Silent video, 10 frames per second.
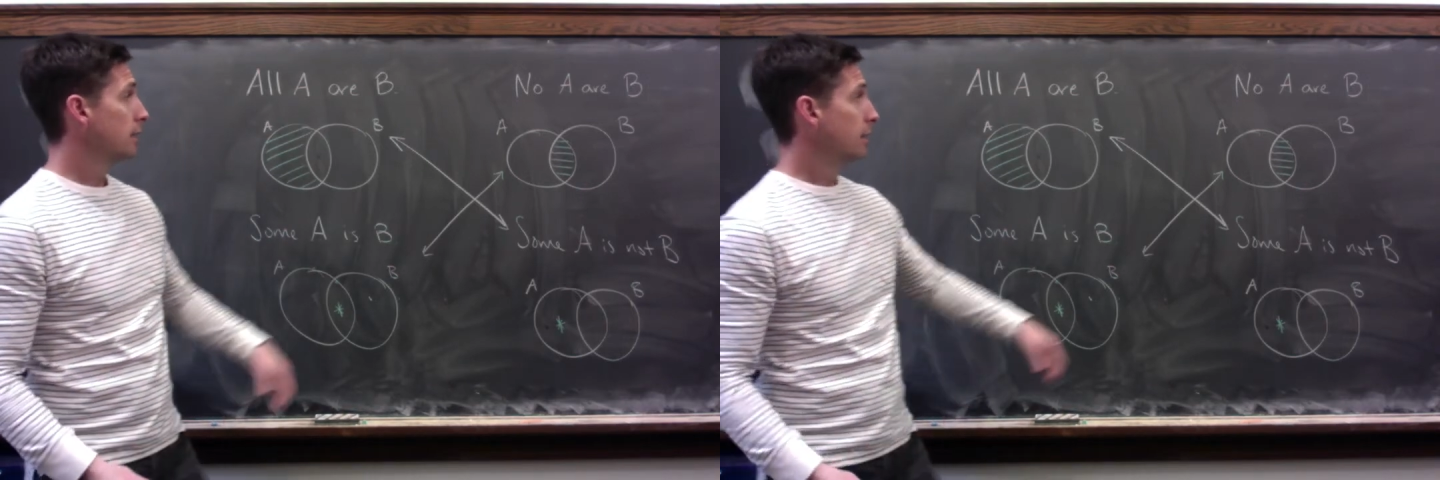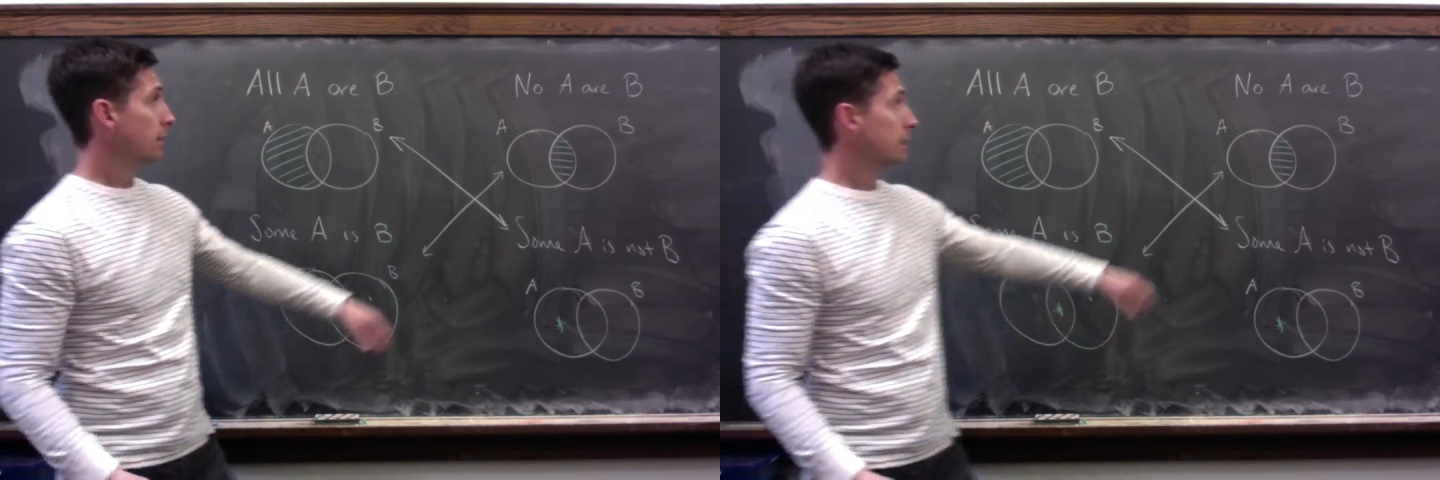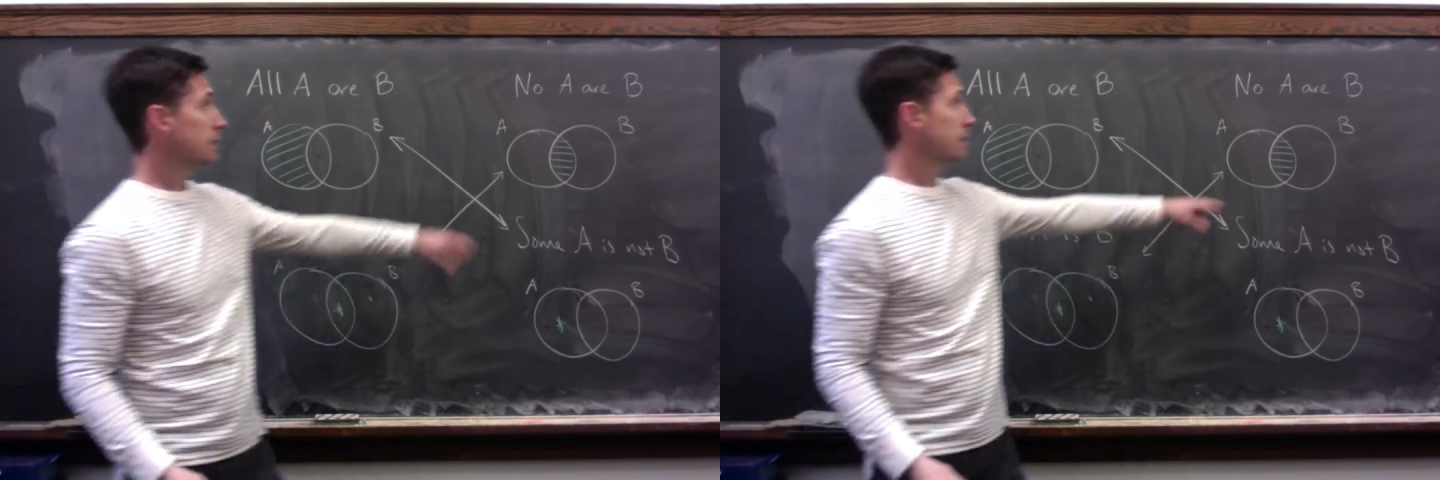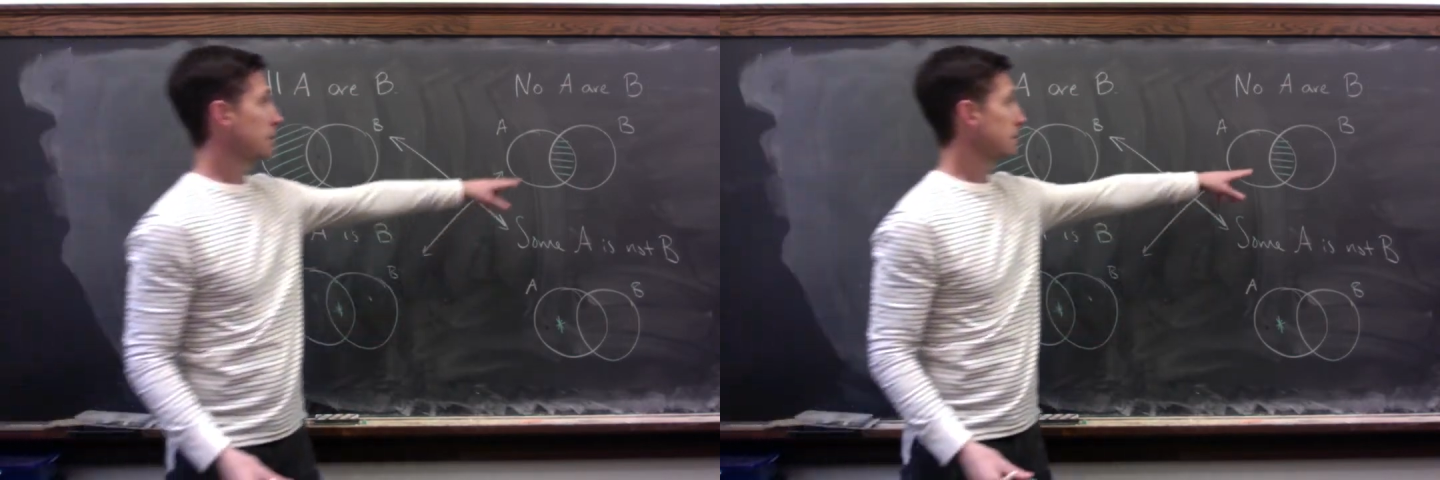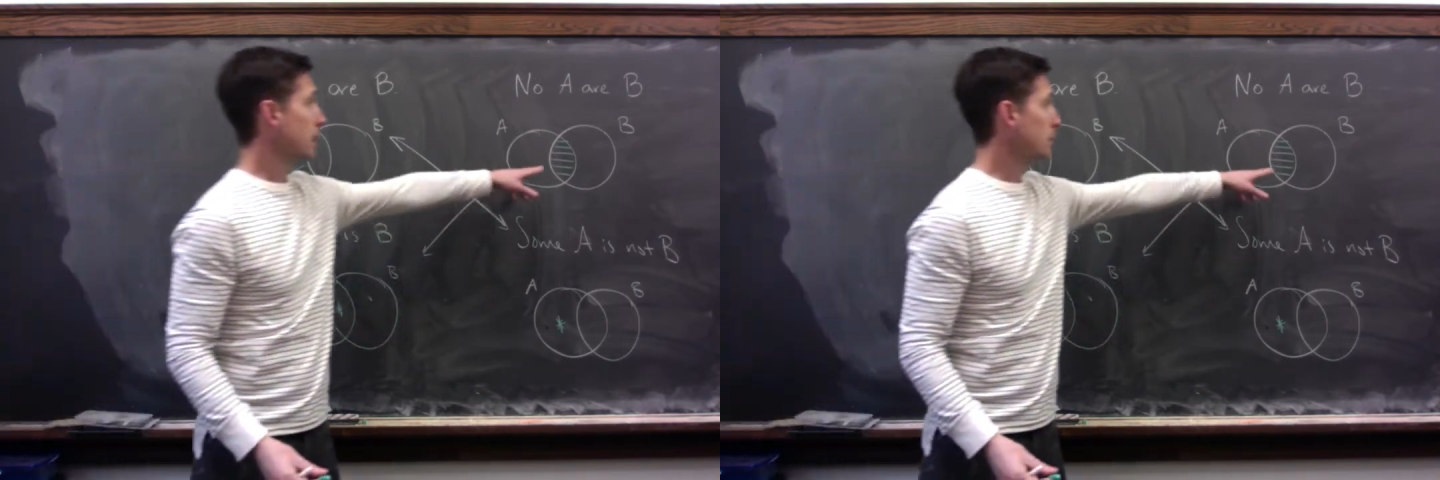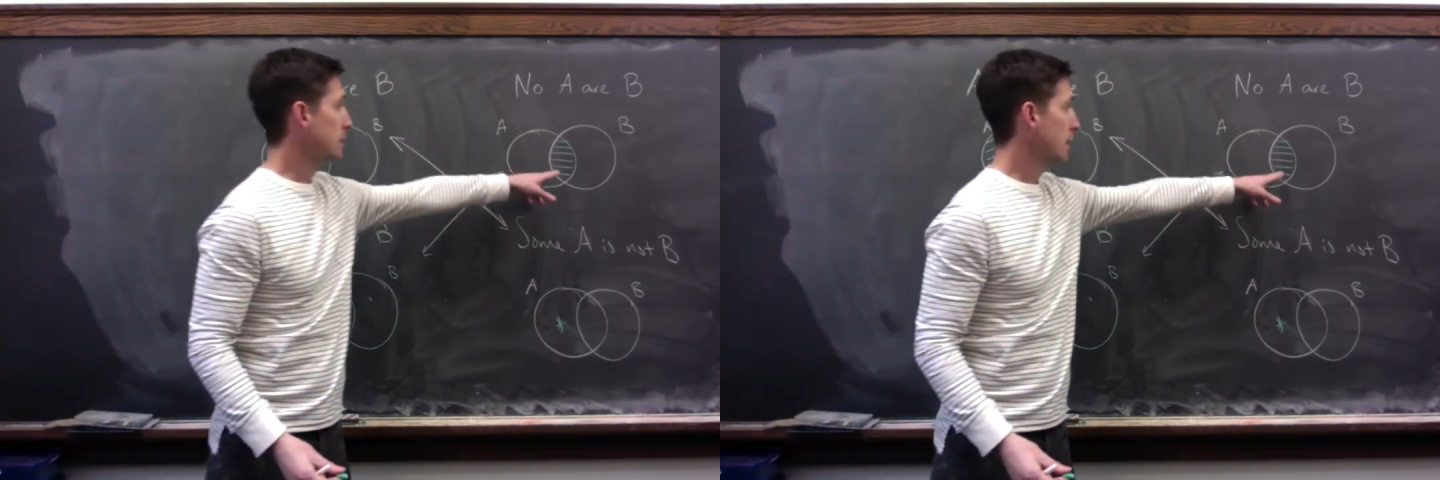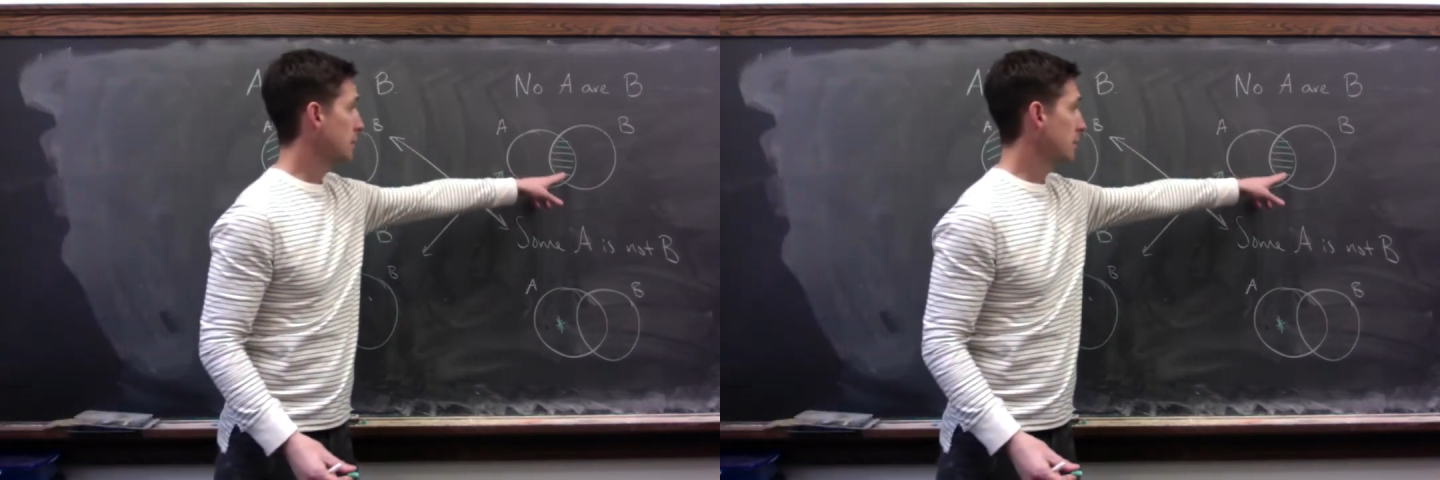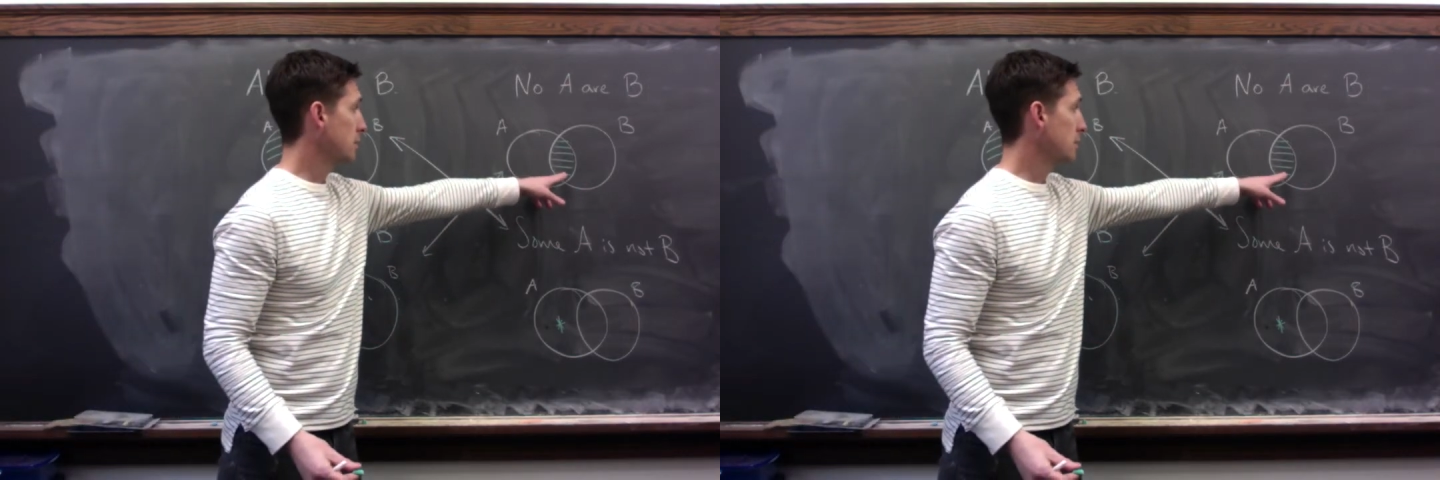This statement says
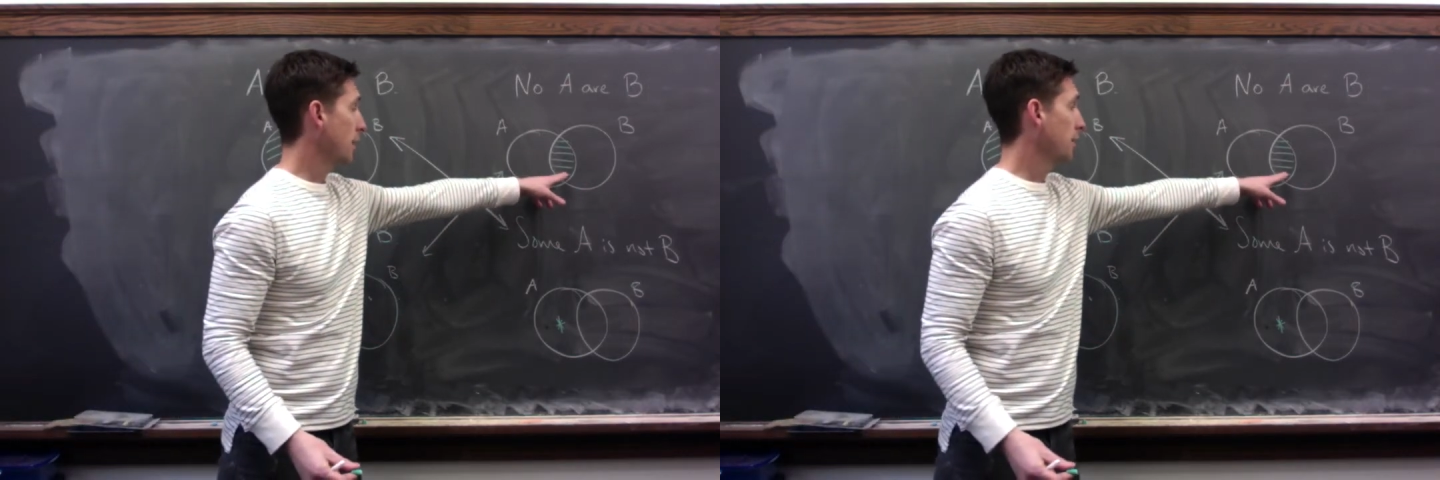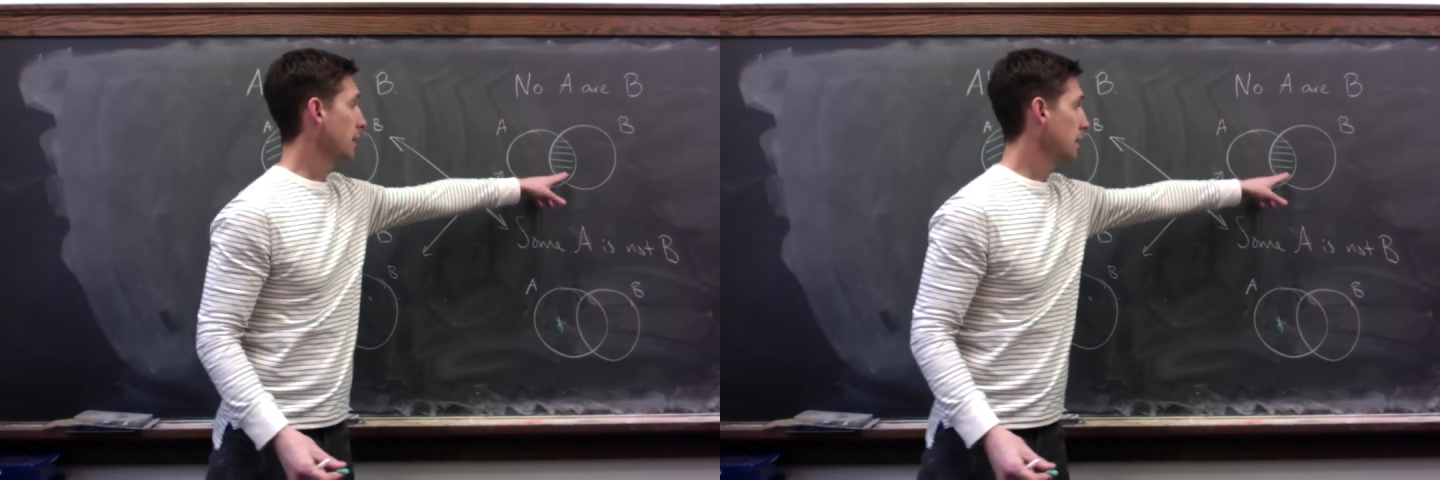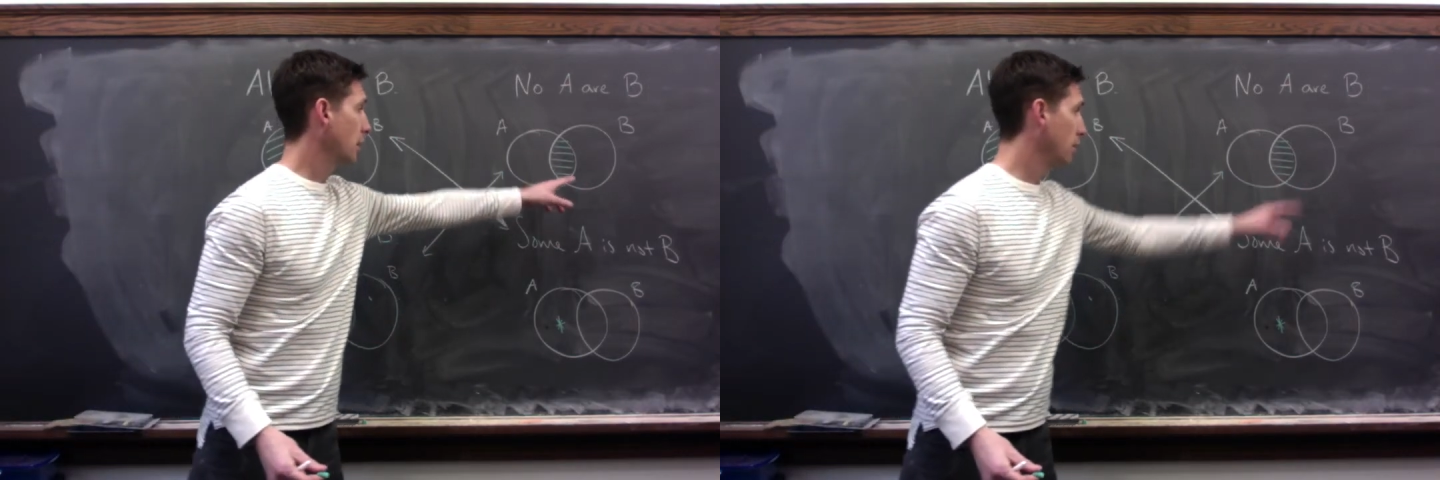that there's nothing in the